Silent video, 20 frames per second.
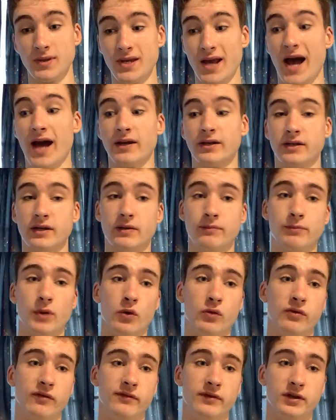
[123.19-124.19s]
And in
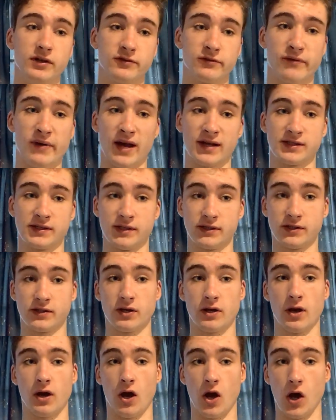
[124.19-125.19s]
both of these facets,
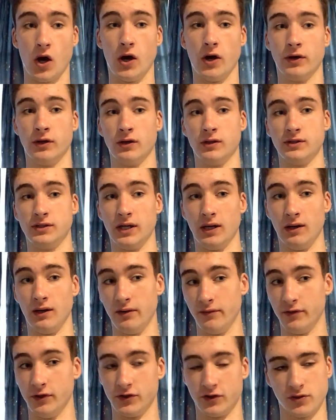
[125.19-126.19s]
Herne
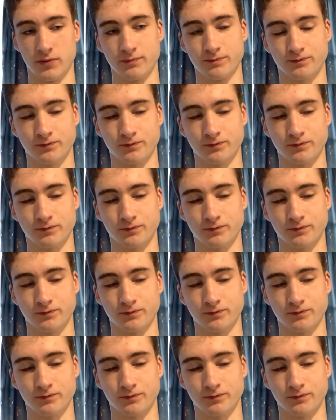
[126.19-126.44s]
delivers.